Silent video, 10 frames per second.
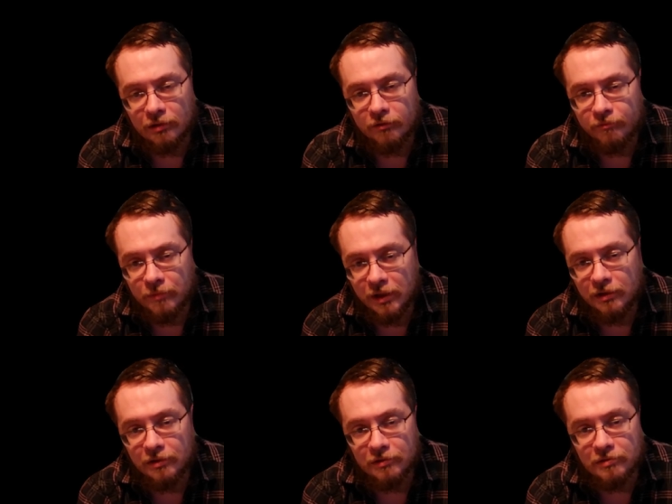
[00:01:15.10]
of
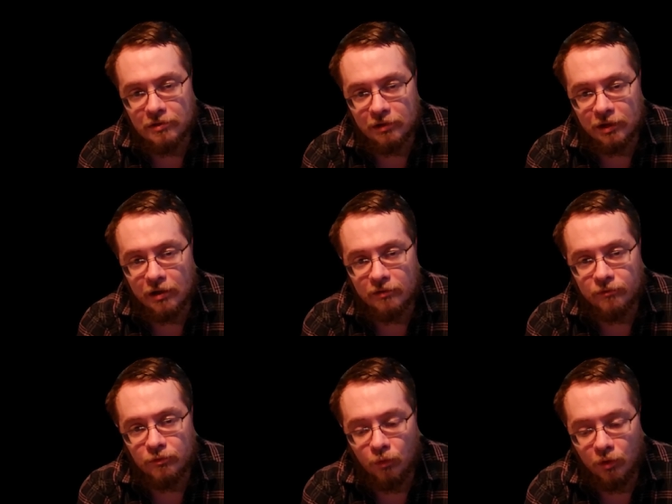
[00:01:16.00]
maintenance and a lot of
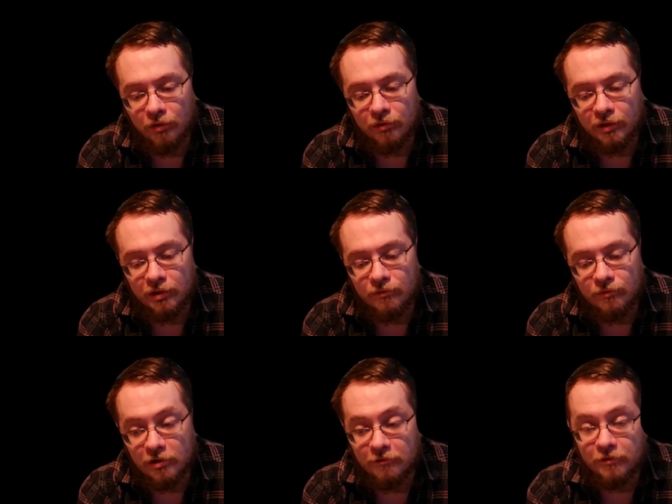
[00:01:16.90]
wondering if
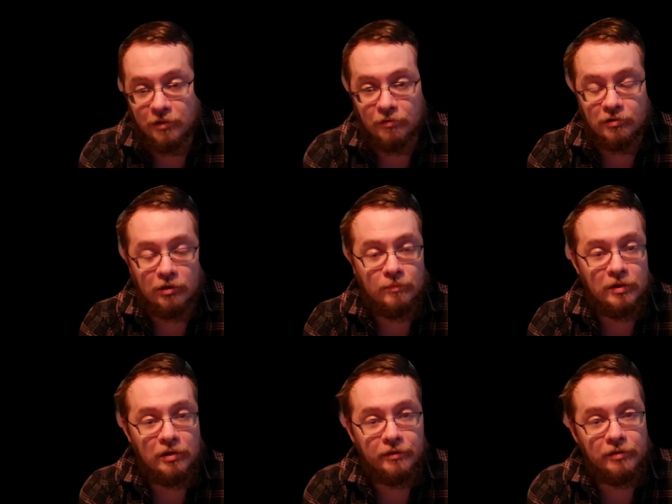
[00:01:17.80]
this video is going to be
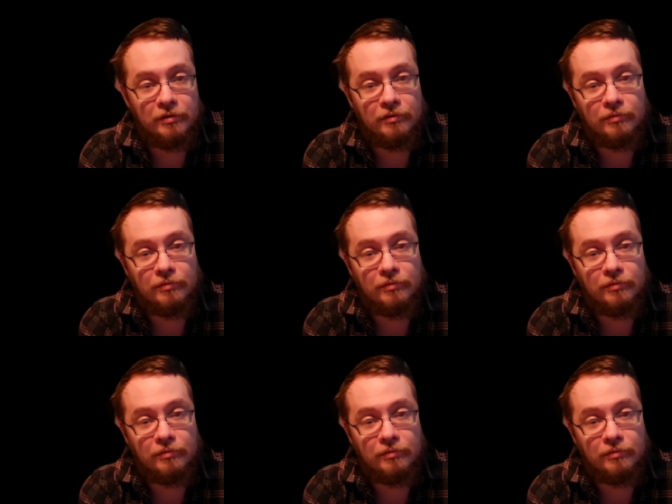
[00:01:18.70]
cleared.